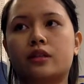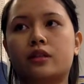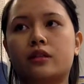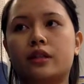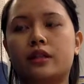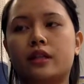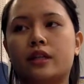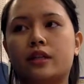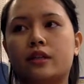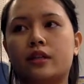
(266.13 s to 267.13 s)
so he's
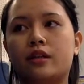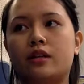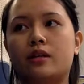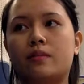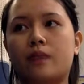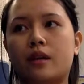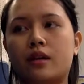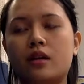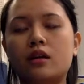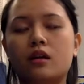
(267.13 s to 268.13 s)
insulin dependent.